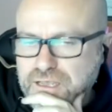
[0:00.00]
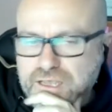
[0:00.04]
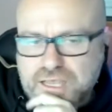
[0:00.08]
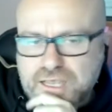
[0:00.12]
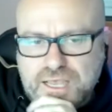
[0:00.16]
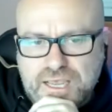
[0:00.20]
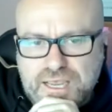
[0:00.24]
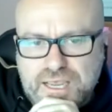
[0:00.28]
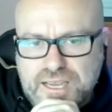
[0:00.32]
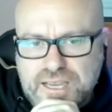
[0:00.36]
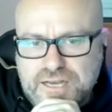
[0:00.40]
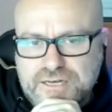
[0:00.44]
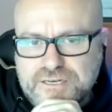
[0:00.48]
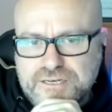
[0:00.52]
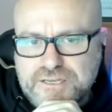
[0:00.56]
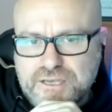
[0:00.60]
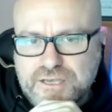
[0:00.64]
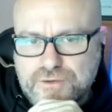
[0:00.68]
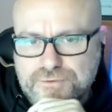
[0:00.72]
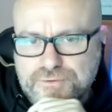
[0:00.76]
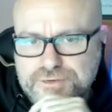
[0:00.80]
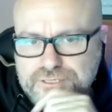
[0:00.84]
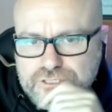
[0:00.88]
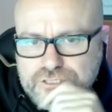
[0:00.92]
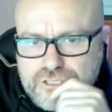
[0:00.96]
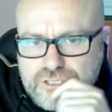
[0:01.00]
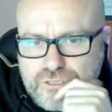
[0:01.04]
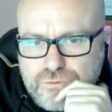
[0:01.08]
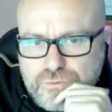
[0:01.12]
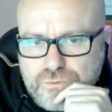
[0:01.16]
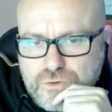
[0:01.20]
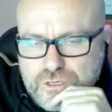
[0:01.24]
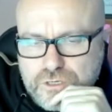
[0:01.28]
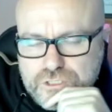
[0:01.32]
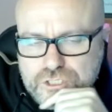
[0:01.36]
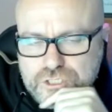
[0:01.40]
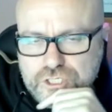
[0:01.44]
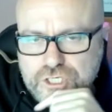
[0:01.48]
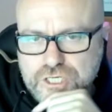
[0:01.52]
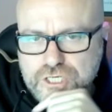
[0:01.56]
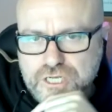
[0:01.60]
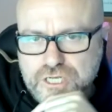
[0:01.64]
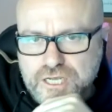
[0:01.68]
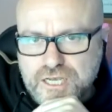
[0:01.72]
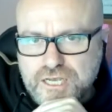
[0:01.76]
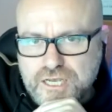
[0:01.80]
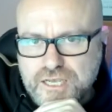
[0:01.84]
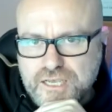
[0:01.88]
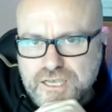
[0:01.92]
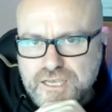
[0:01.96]
and going to watch
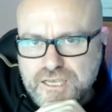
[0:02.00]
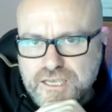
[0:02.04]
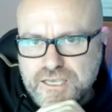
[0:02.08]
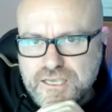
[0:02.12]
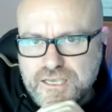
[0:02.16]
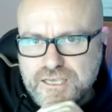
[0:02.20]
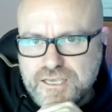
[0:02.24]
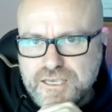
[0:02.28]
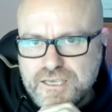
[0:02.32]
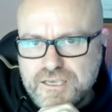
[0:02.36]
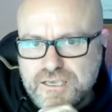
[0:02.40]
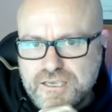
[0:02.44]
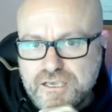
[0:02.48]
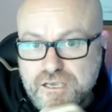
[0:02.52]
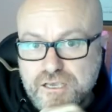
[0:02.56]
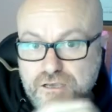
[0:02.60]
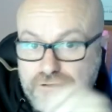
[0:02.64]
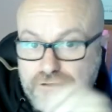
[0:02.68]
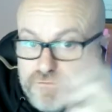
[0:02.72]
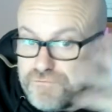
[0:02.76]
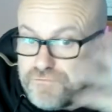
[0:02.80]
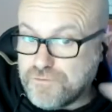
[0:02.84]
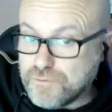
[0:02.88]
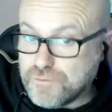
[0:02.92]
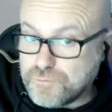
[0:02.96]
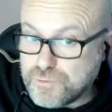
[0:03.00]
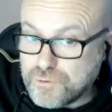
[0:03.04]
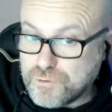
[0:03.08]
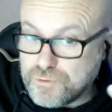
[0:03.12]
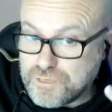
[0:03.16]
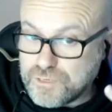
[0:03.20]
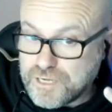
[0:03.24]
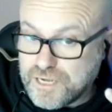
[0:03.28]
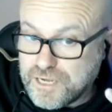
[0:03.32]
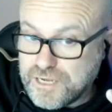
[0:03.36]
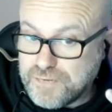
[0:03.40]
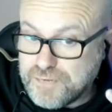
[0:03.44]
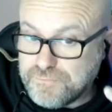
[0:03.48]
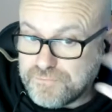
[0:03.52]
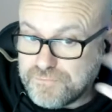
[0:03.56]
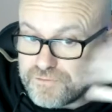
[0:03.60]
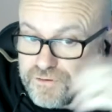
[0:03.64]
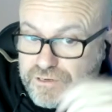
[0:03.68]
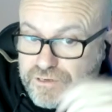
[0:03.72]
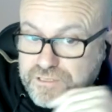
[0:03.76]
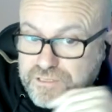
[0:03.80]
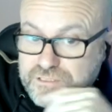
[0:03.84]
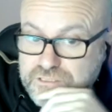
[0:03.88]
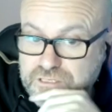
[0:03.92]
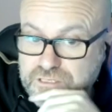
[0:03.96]
a football game, for
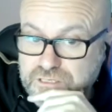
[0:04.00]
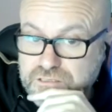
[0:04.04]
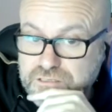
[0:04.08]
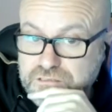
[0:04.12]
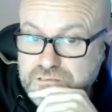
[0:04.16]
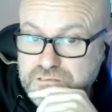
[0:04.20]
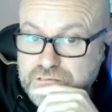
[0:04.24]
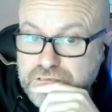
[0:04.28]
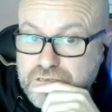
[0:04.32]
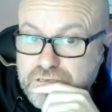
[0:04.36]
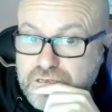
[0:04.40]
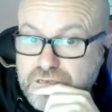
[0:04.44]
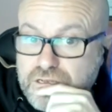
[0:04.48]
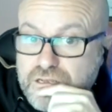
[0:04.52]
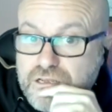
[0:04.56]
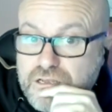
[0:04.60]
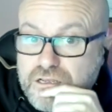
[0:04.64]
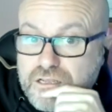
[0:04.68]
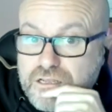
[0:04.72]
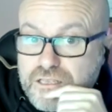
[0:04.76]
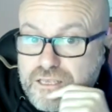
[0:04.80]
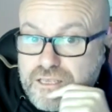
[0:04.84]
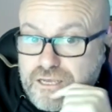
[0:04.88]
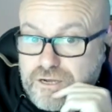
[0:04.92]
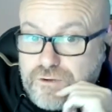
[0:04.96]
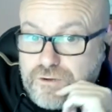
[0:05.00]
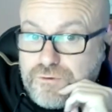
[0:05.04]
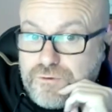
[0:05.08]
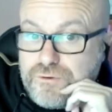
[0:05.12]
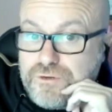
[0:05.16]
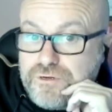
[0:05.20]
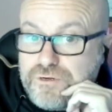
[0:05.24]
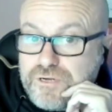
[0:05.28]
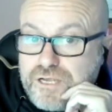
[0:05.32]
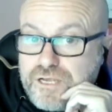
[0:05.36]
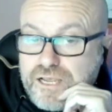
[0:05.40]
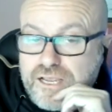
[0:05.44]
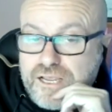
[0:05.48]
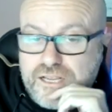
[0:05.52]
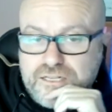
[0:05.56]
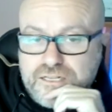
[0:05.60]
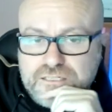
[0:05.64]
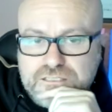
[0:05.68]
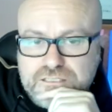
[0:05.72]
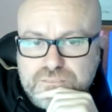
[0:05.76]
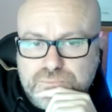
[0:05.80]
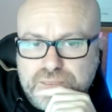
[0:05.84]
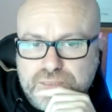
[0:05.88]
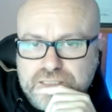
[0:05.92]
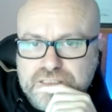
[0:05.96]
instance, go
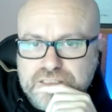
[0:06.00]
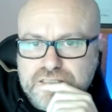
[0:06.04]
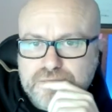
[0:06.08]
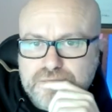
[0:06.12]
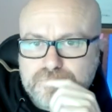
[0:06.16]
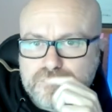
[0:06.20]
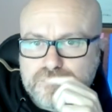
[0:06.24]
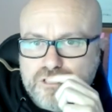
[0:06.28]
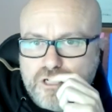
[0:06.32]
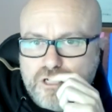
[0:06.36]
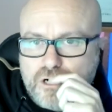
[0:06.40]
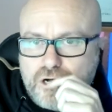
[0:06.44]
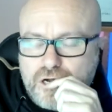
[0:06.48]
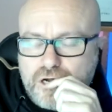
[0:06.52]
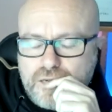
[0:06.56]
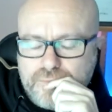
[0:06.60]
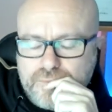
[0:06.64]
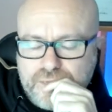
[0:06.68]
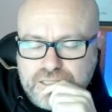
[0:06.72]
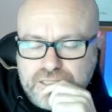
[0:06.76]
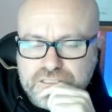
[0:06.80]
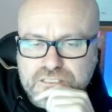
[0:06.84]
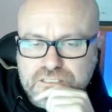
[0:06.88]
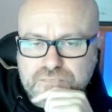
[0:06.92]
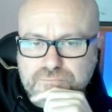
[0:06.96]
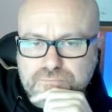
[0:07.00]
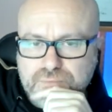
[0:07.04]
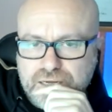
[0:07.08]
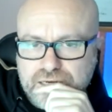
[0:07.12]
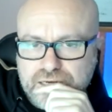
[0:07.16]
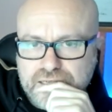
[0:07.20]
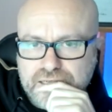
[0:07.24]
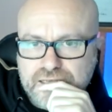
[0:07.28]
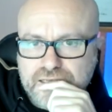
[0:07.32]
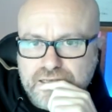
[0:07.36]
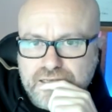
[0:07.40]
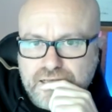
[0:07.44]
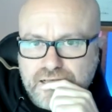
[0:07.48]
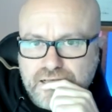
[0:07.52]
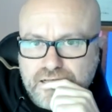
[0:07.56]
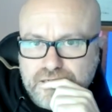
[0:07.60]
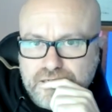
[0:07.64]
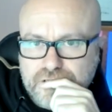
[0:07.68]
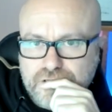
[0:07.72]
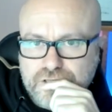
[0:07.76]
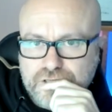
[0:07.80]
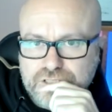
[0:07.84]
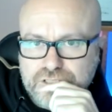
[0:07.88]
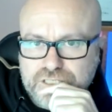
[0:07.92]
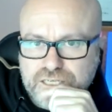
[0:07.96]
and spend some time and some money at
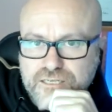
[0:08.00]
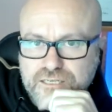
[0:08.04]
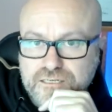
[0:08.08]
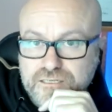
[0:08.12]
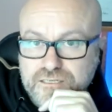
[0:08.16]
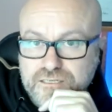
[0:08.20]
Newstead